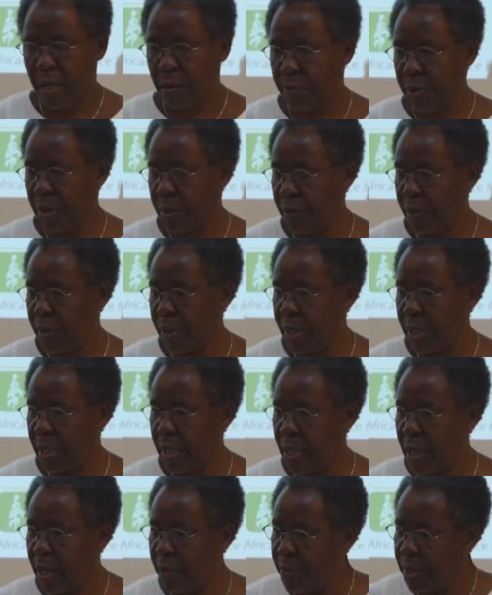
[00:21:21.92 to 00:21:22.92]
And
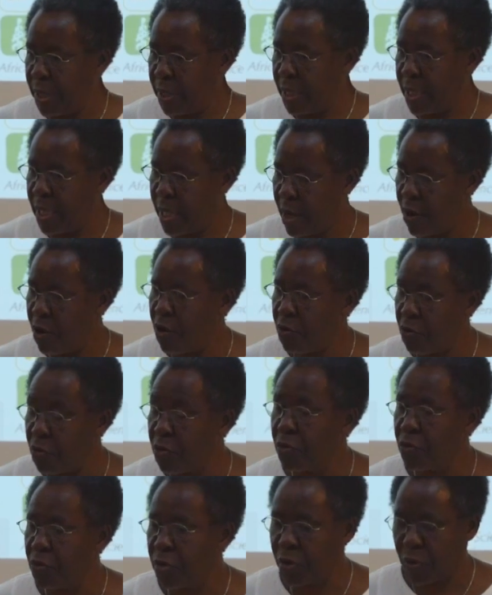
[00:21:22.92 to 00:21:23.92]
because, they're
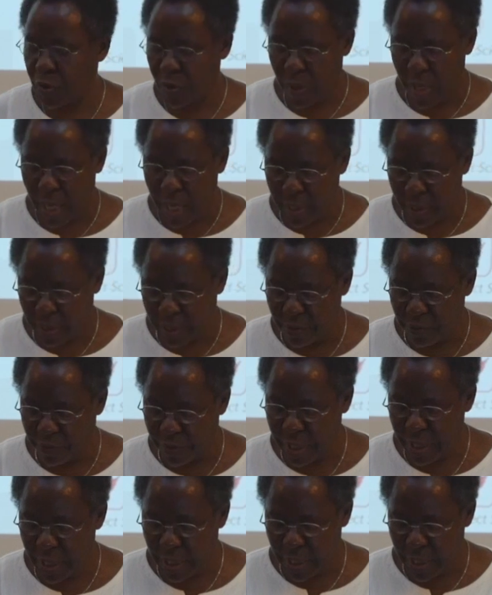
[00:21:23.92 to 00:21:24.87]
all also asking